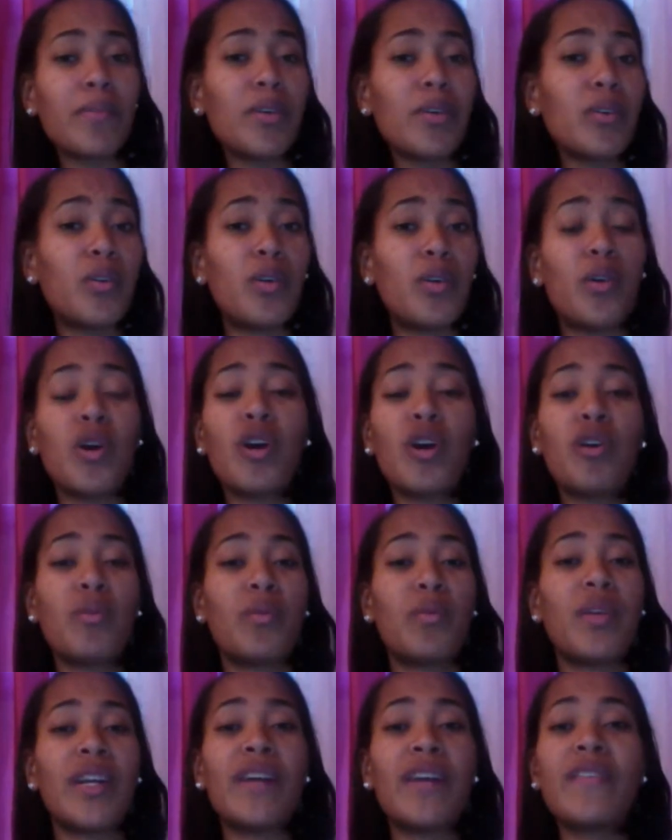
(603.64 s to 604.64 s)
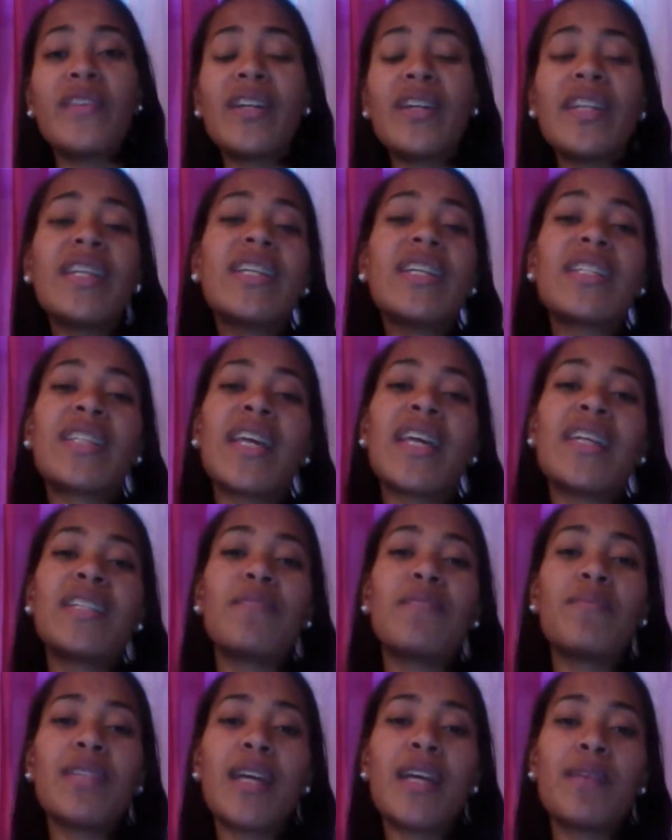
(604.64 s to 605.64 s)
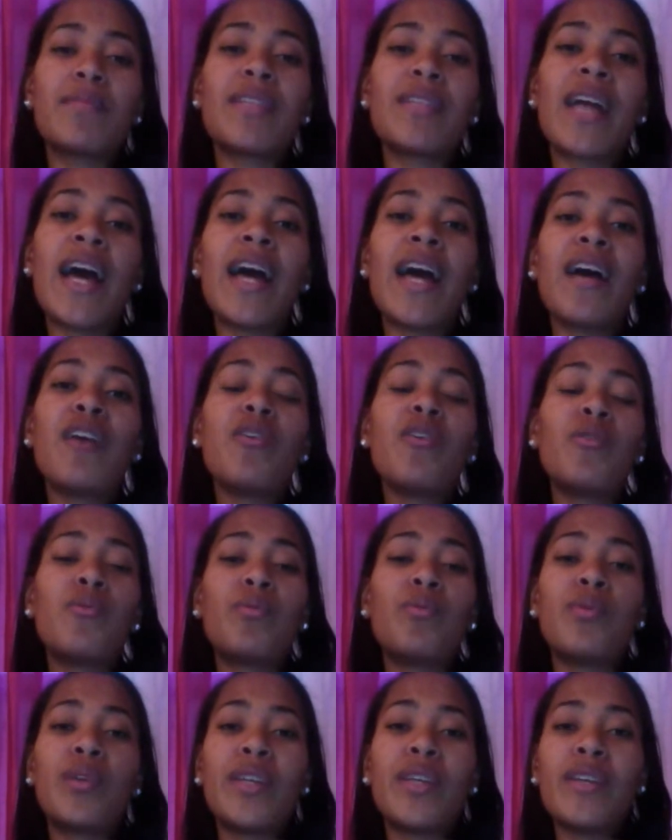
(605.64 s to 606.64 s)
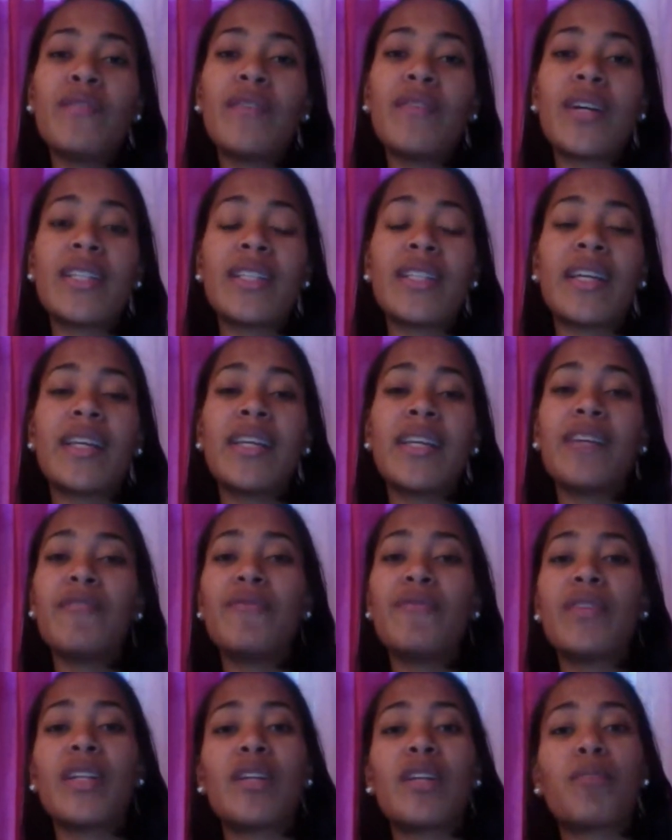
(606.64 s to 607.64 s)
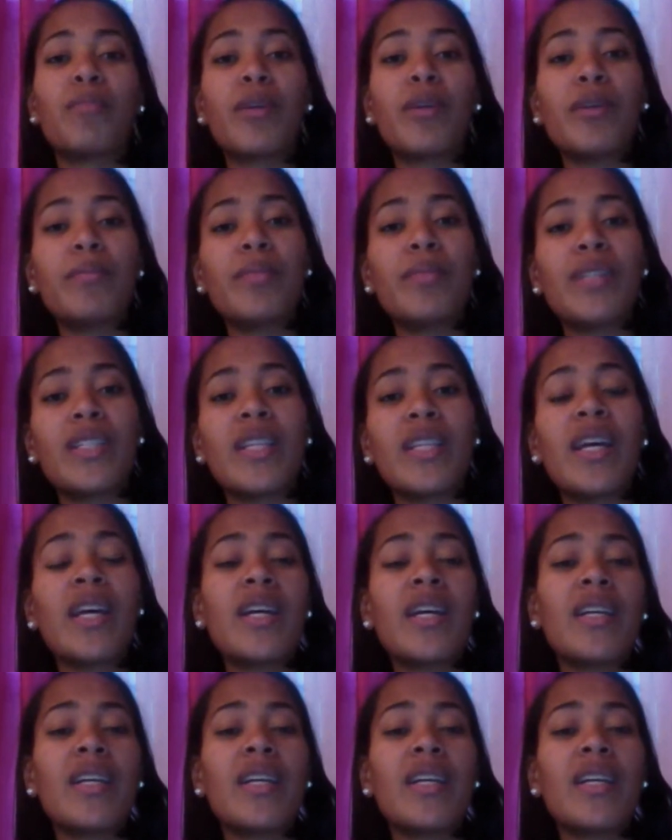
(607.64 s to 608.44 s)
or whatever it is. Like sometimes God will give us a gift and a purpose,